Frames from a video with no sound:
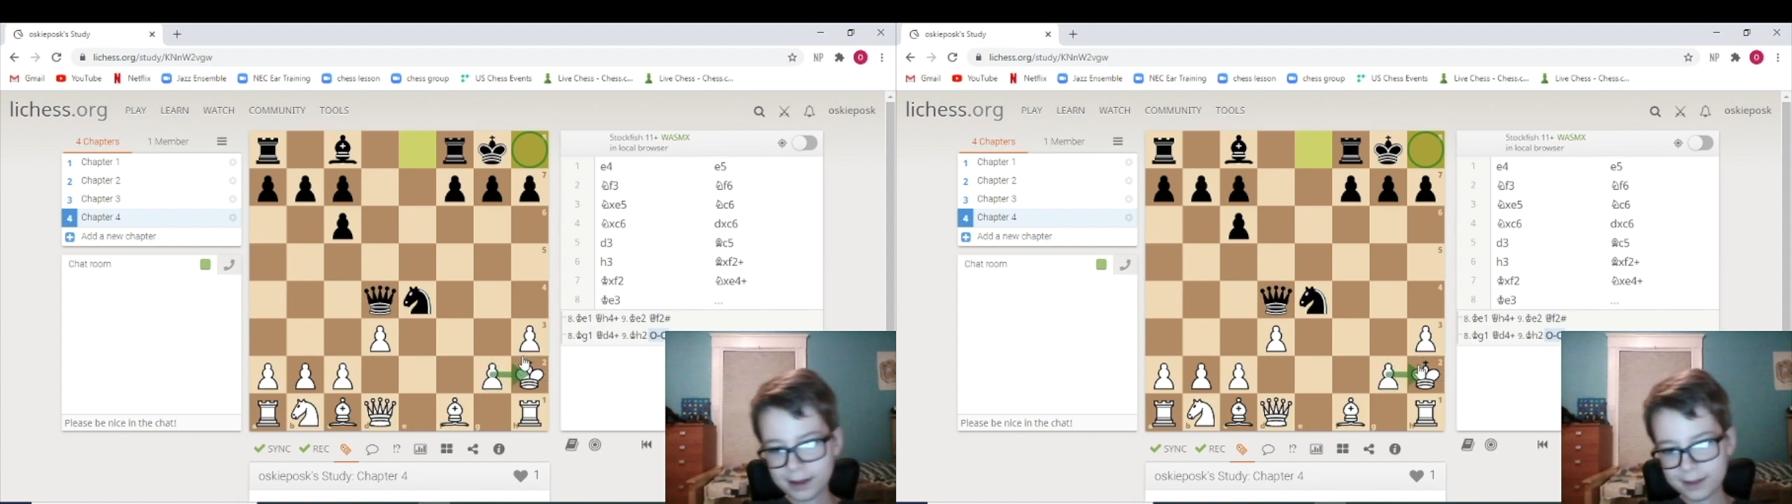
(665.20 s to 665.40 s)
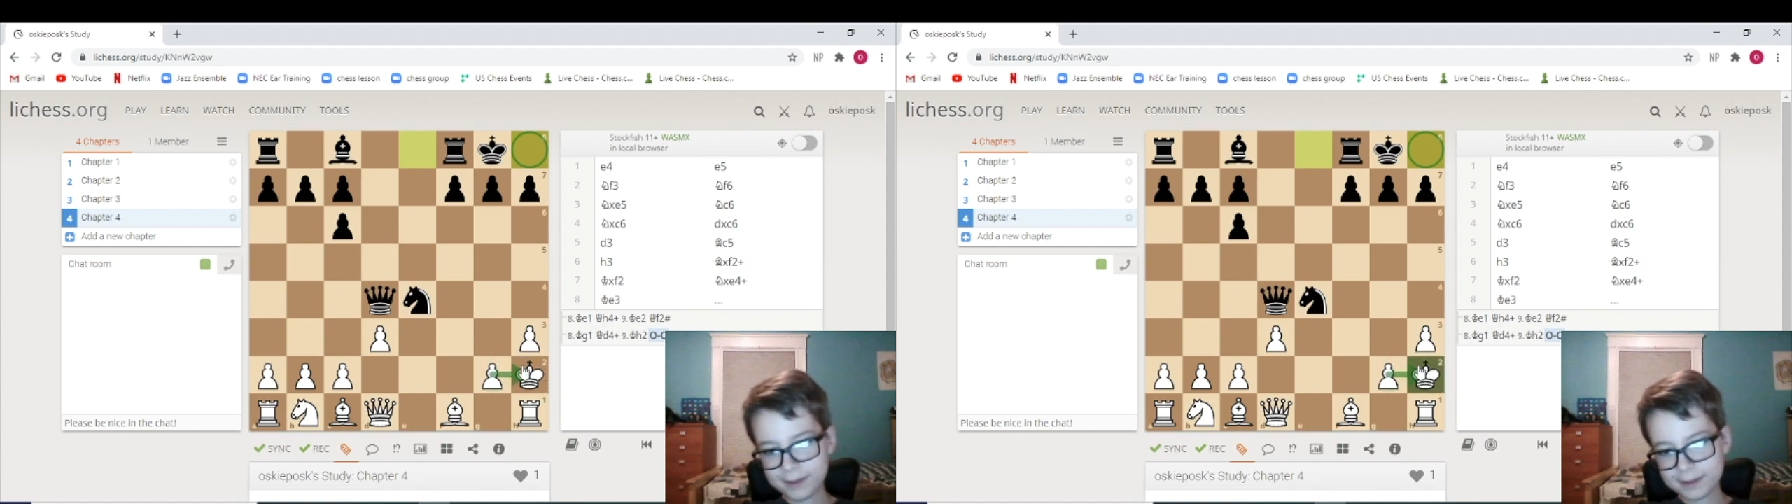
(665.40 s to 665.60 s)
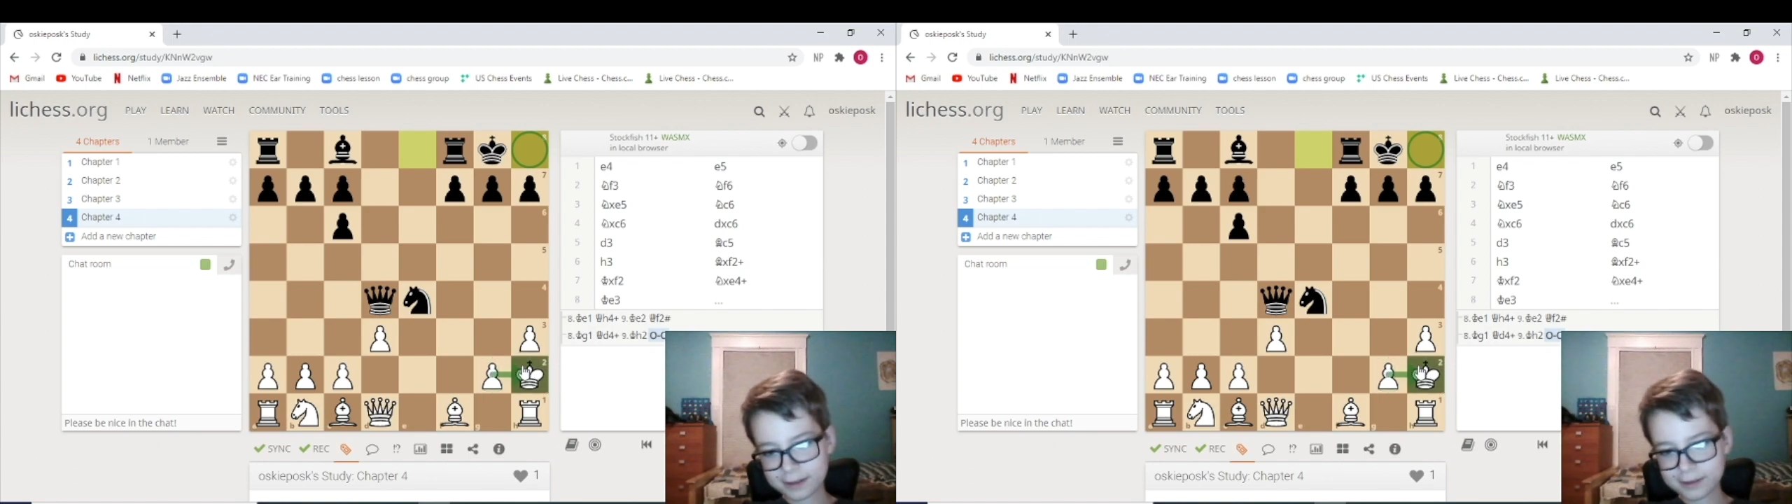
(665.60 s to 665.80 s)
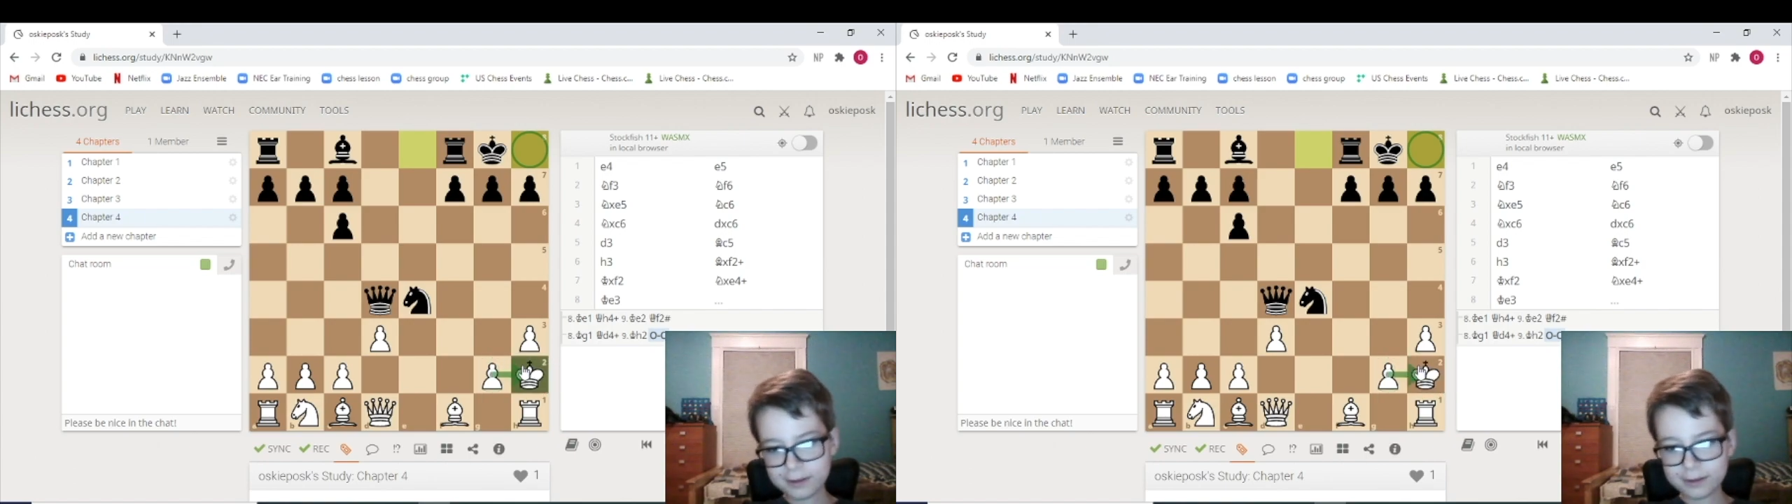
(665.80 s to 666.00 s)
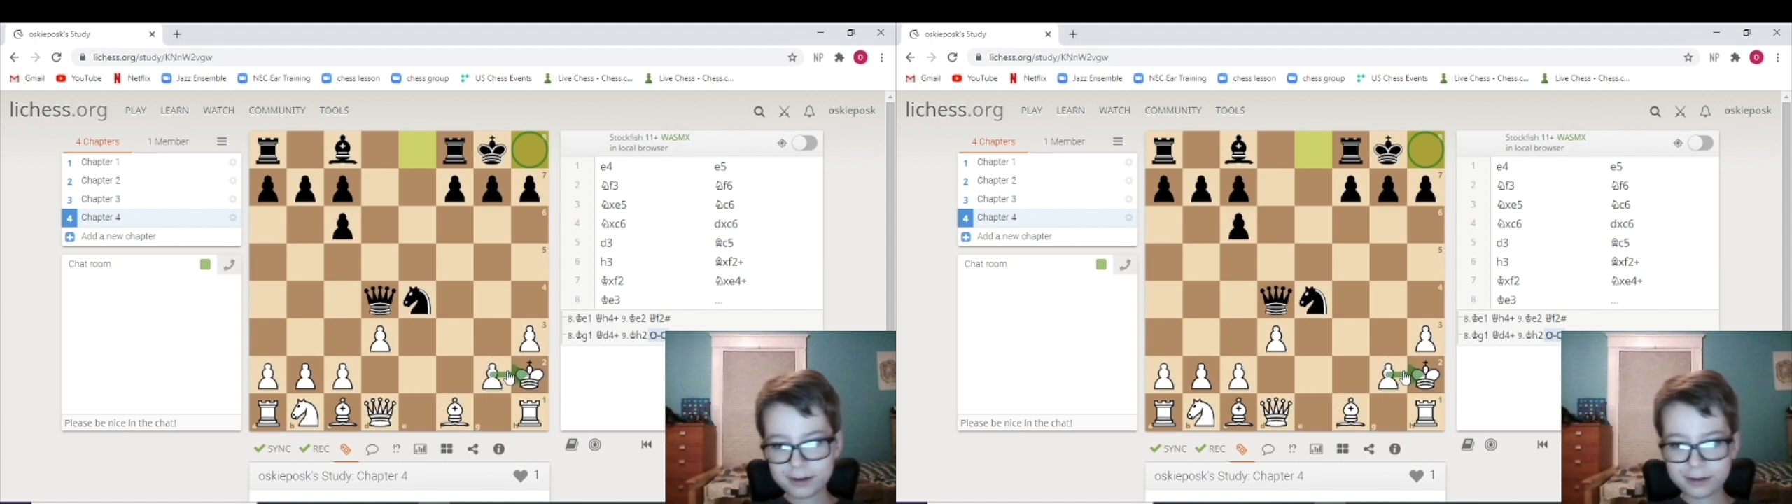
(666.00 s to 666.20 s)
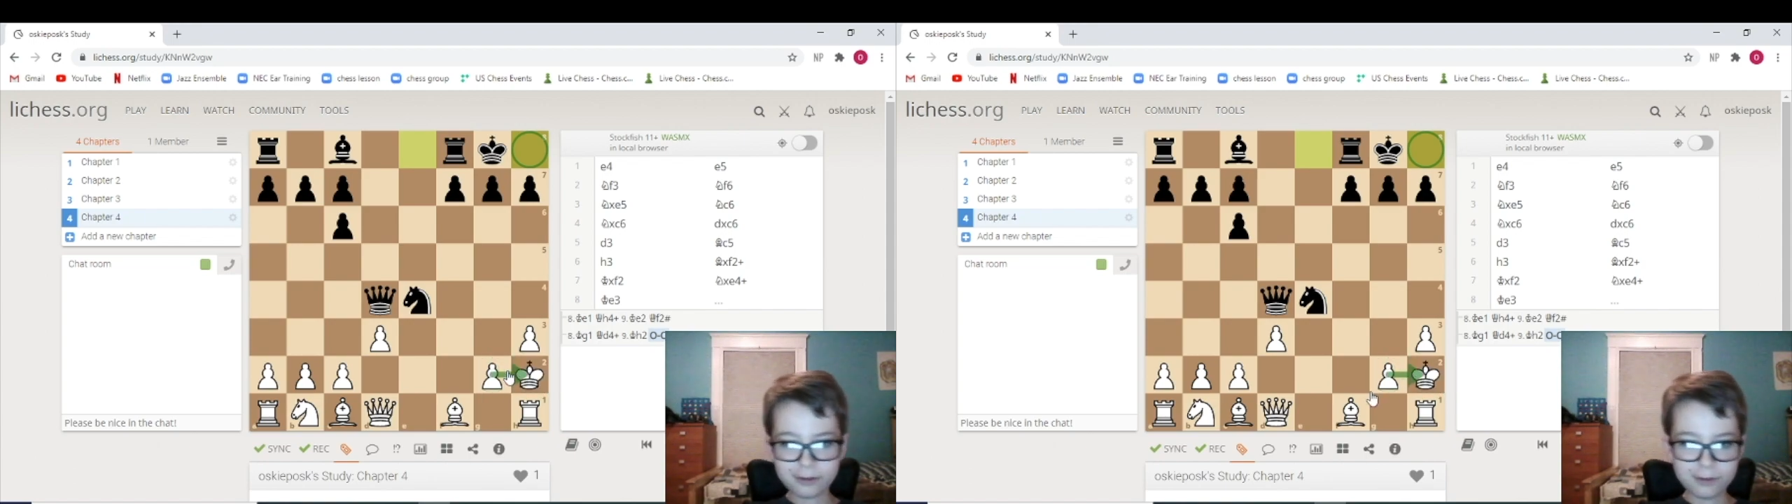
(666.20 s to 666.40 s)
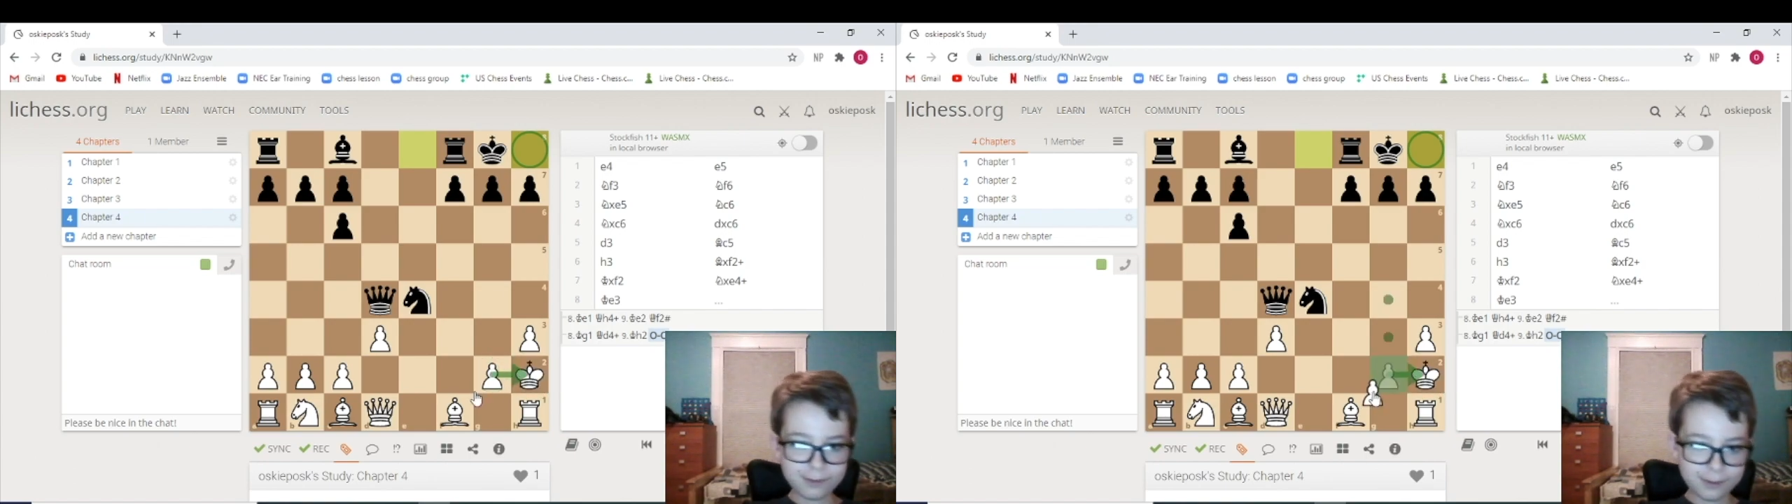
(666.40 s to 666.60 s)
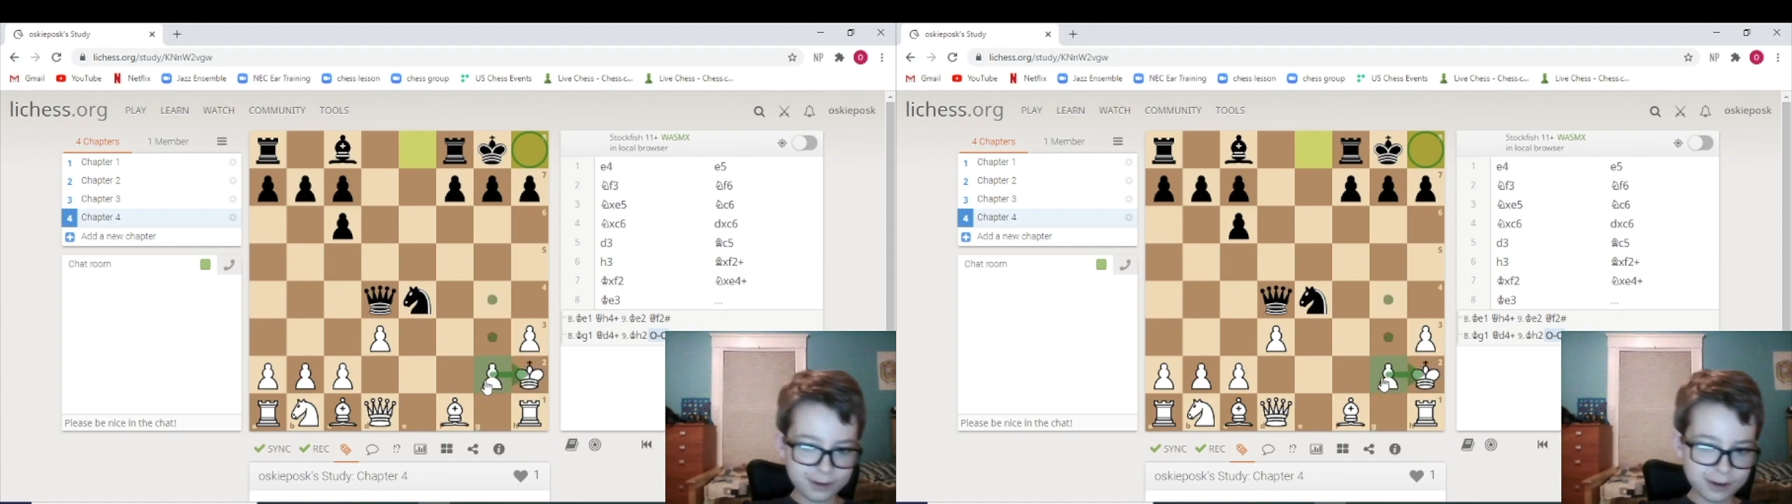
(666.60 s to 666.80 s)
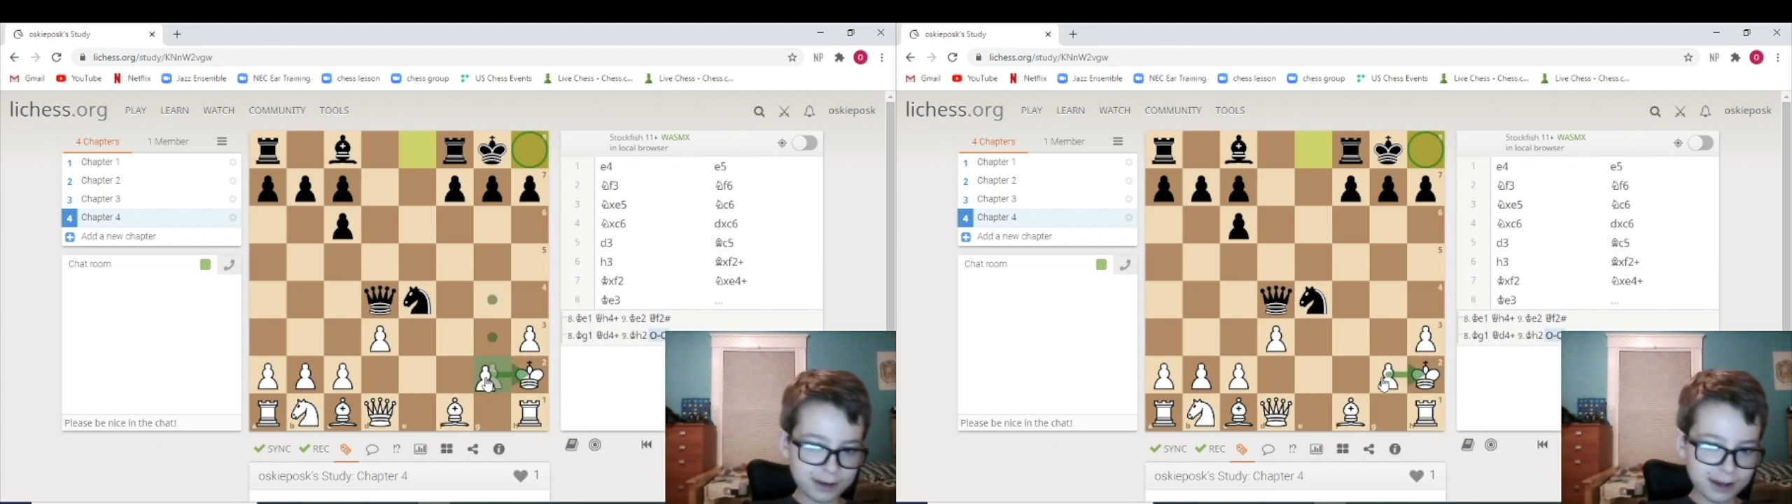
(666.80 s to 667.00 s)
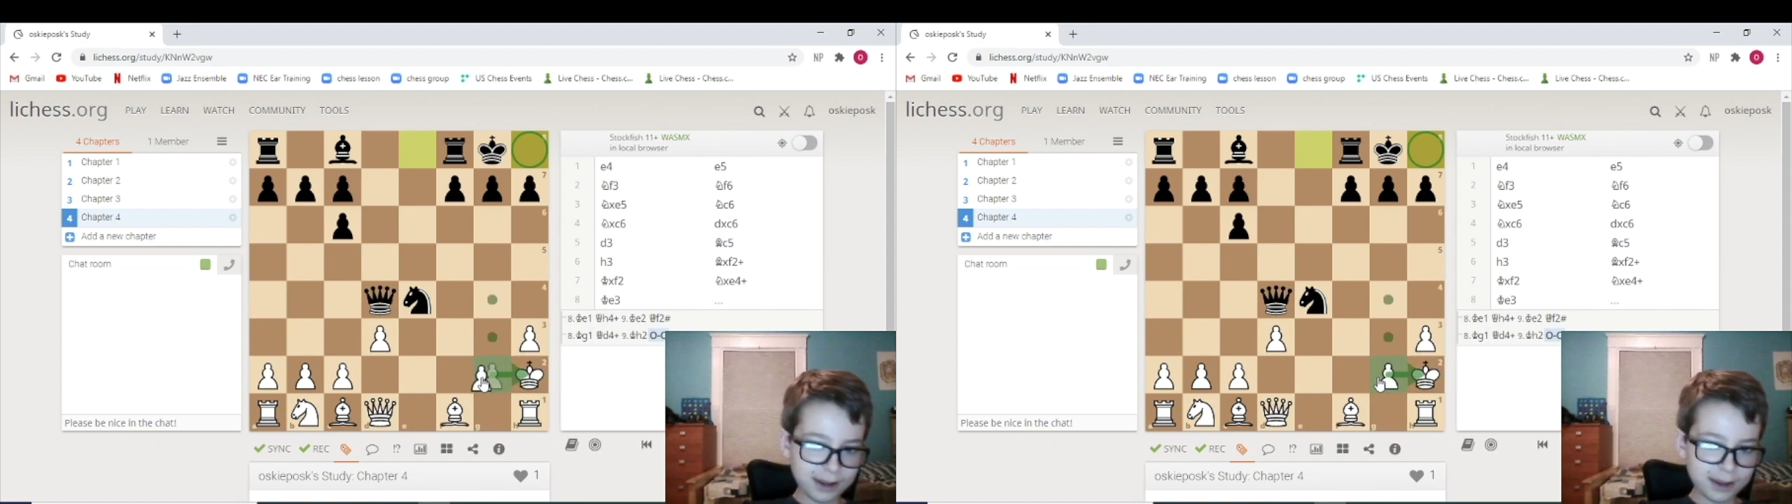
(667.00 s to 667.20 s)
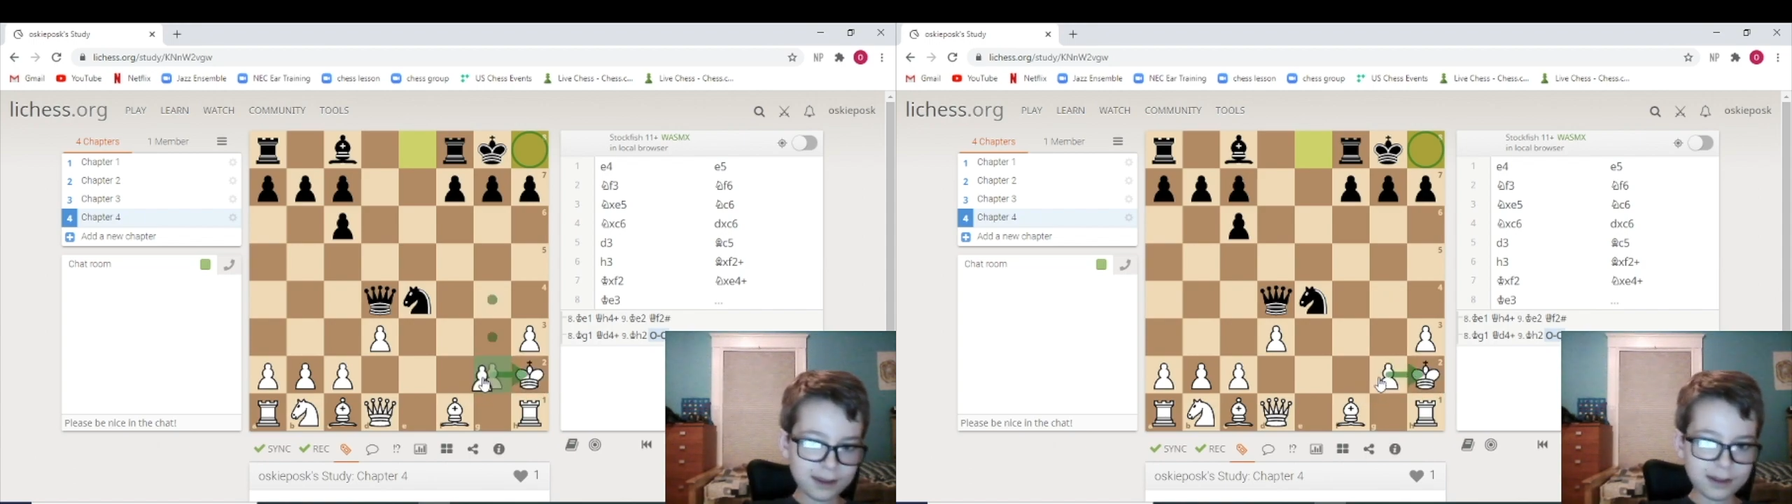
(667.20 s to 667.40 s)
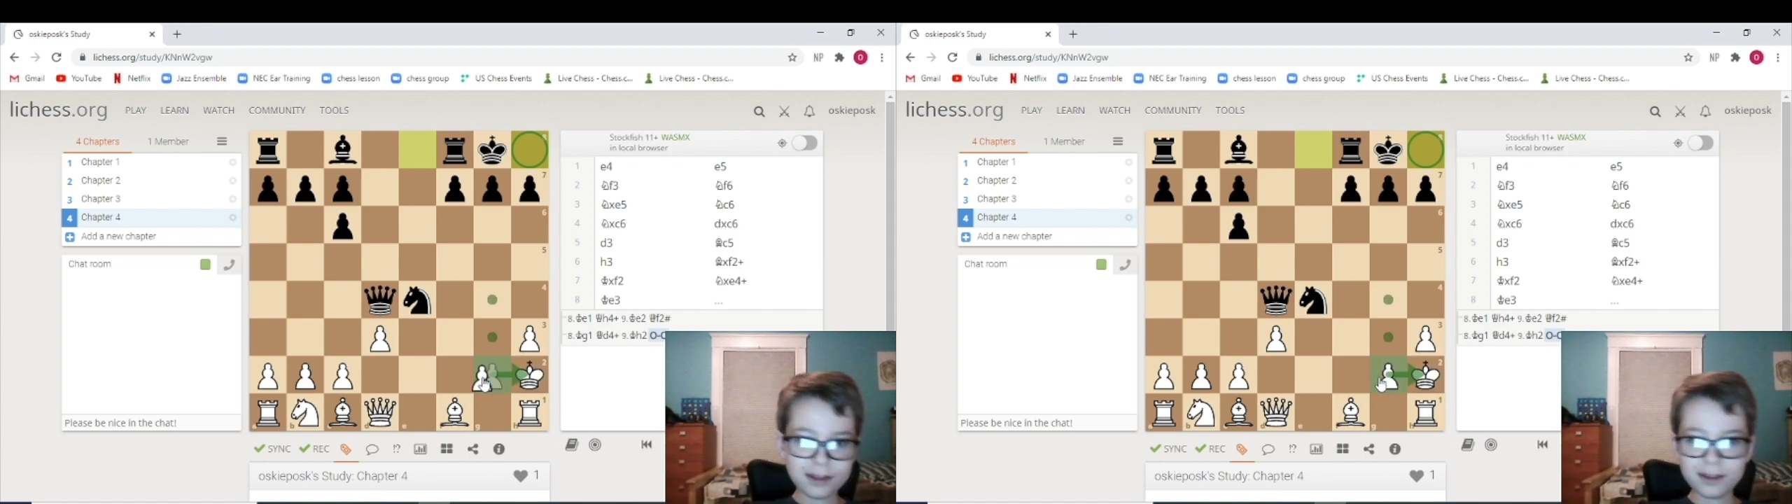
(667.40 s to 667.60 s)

think that's all I'm gonna show for today.